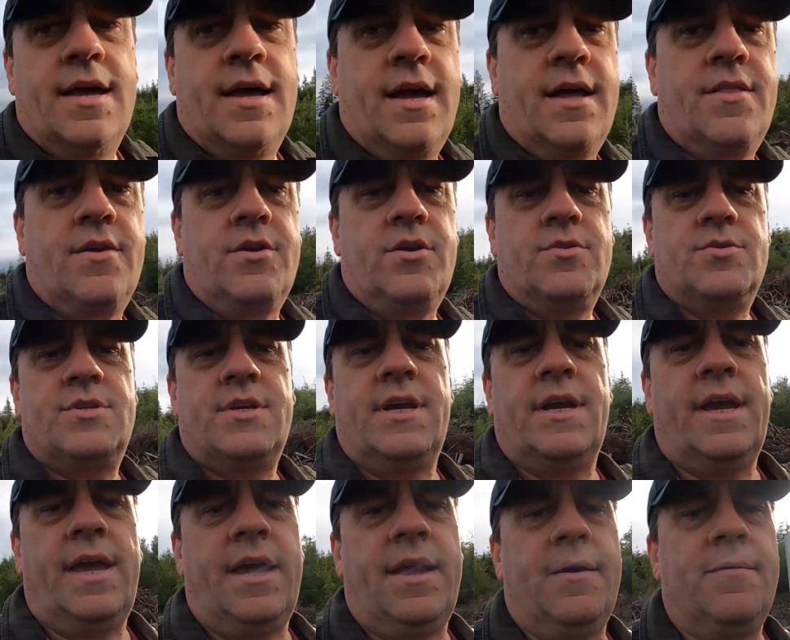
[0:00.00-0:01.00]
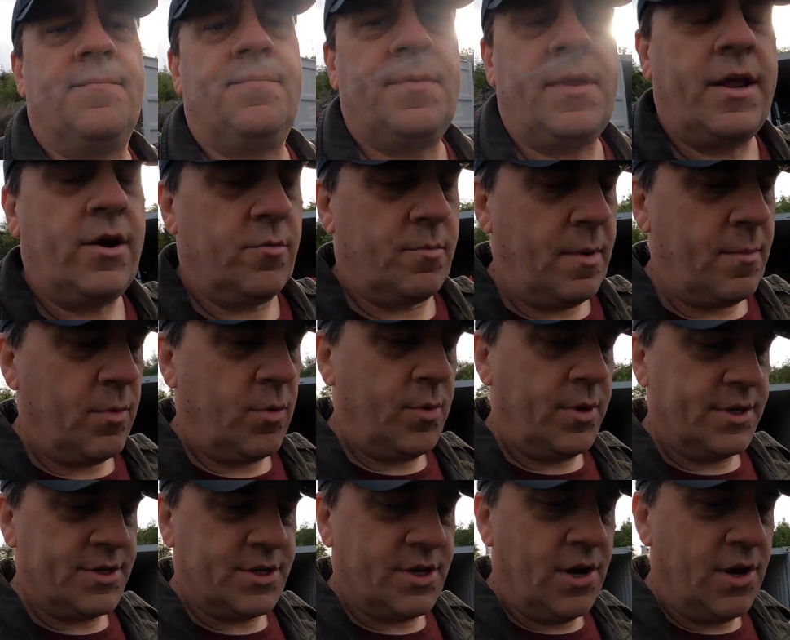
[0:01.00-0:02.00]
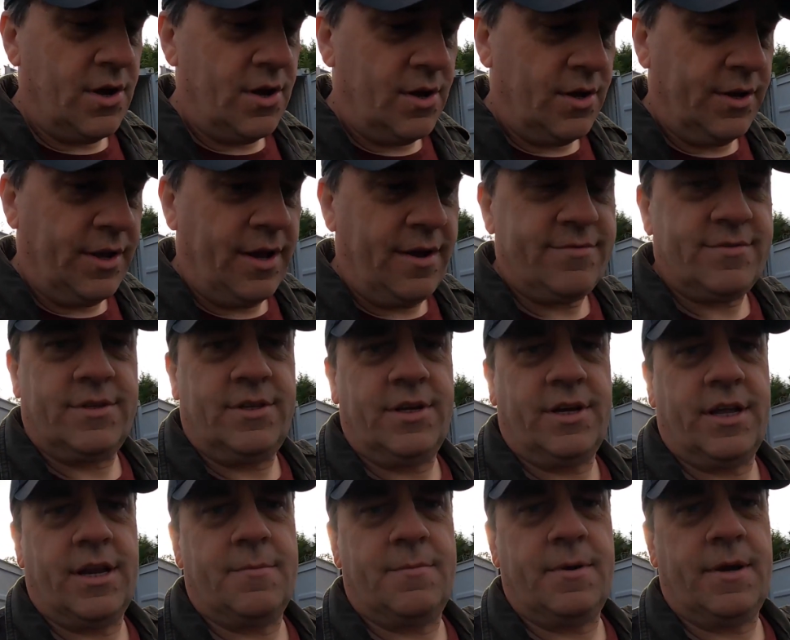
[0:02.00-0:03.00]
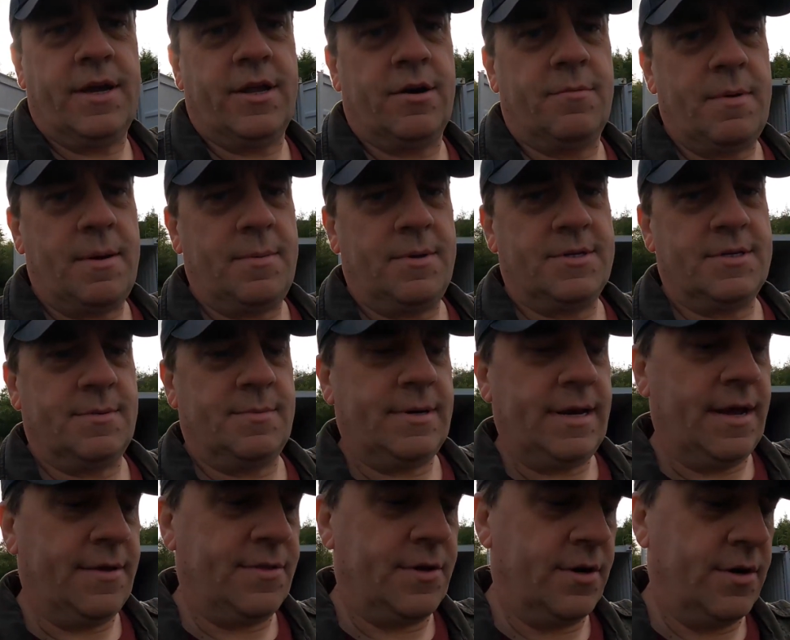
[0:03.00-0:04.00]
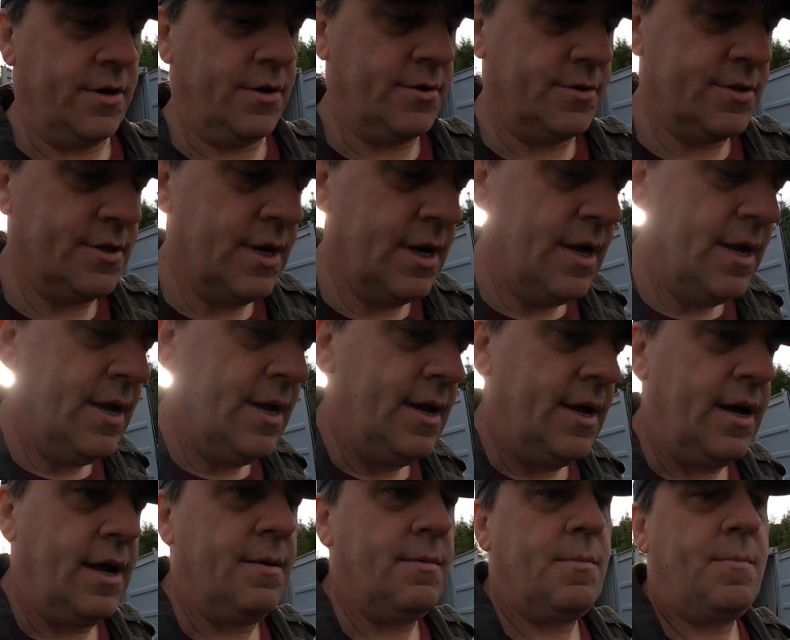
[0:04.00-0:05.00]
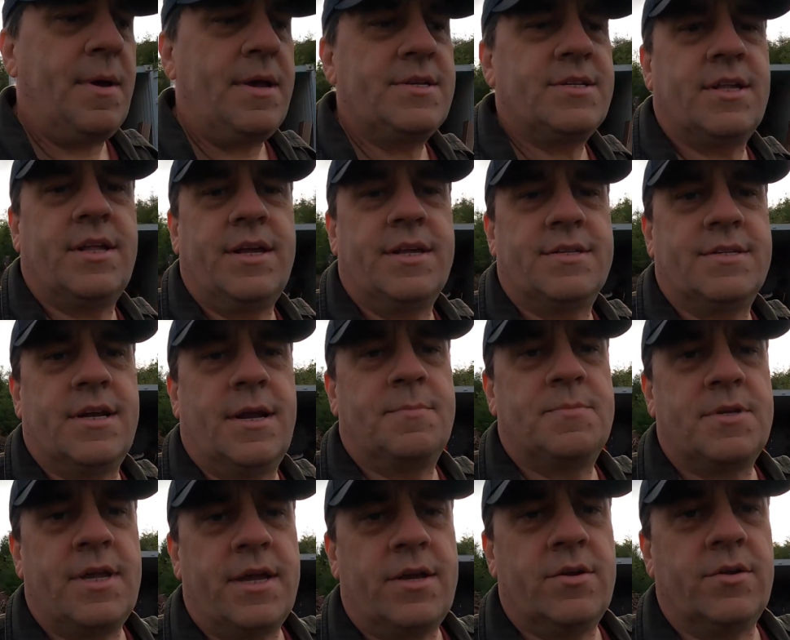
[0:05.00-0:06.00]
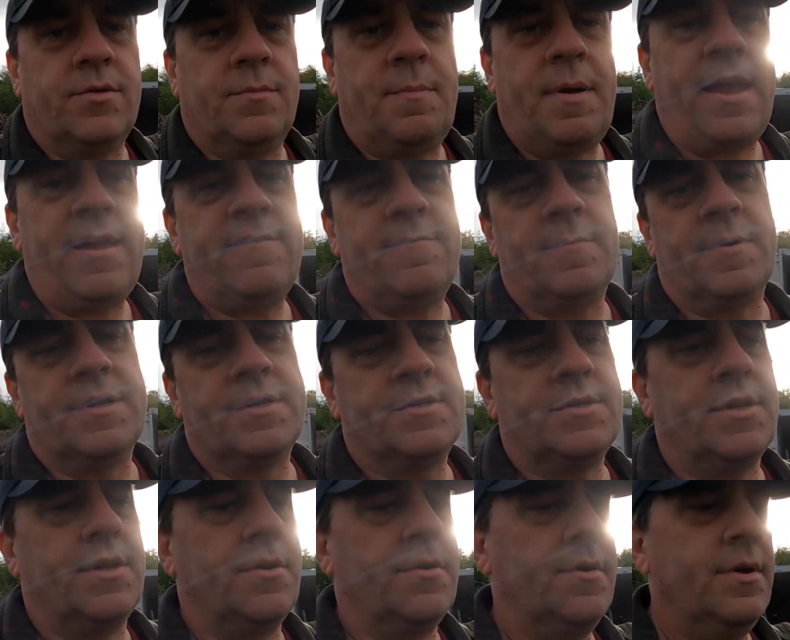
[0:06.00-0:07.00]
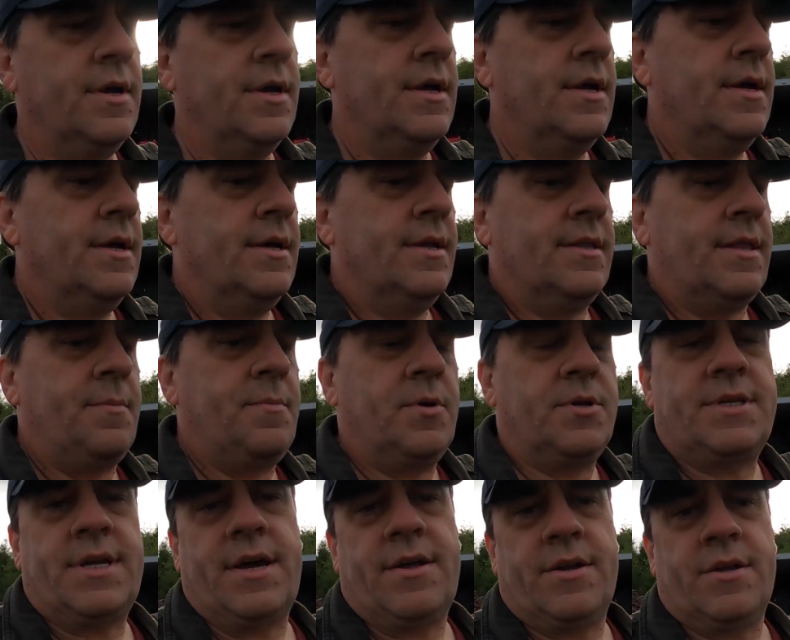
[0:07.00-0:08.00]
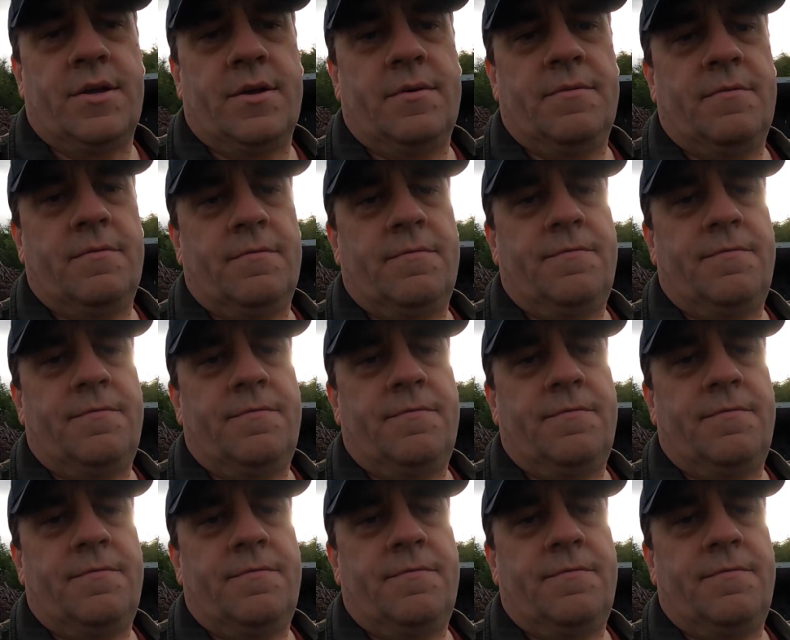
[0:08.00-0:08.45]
They're using I don't remember what it's called. I'll have to look it up again, or maybe somebody out there knows. But basically it's an upcycled pavement. So they put down a